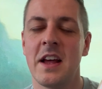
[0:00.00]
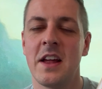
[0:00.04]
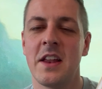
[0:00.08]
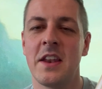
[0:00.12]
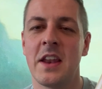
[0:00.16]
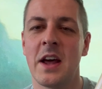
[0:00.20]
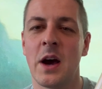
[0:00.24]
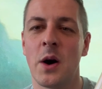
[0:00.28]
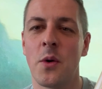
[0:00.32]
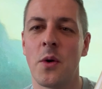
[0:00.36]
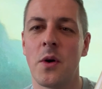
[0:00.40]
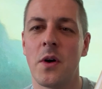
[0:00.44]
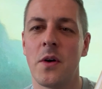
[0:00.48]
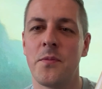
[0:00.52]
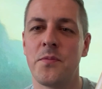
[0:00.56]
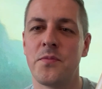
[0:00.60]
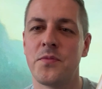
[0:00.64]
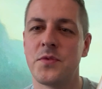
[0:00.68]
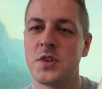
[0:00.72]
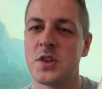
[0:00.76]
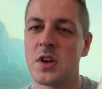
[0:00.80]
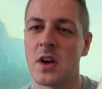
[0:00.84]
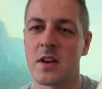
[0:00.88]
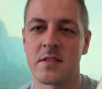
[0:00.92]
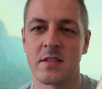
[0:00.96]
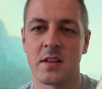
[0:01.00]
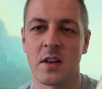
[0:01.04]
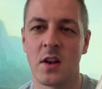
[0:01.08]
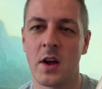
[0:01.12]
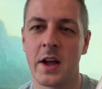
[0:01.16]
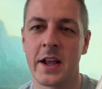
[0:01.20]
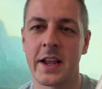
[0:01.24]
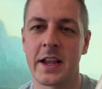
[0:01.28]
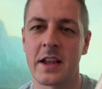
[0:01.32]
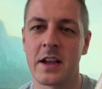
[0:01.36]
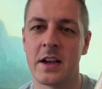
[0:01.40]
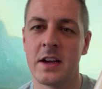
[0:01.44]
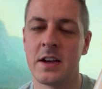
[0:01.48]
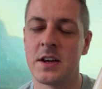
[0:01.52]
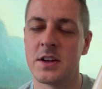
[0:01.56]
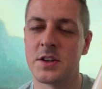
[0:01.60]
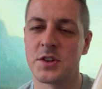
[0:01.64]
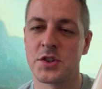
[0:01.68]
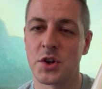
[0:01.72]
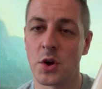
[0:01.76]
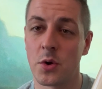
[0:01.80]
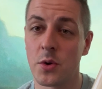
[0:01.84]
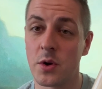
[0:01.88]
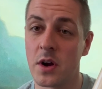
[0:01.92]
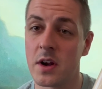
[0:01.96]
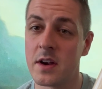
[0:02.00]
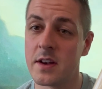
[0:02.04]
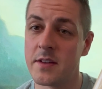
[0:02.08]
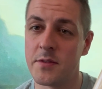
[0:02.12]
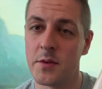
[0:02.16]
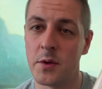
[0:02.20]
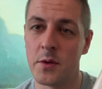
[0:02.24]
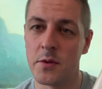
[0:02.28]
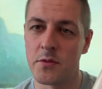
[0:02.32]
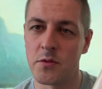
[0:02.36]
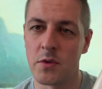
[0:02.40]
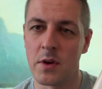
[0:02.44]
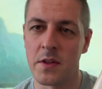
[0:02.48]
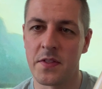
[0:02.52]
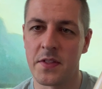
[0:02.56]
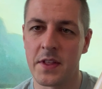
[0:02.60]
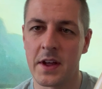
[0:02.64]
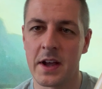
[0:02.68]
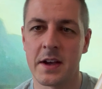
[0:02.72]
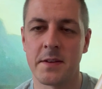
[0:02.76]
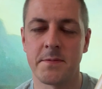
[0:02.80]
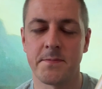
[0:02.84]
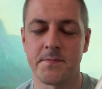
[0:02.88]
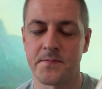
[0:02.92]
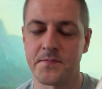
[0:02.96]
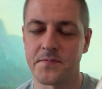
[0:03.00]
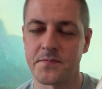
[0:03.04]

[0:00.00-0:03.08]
Now, just like Shogun, if you have read that,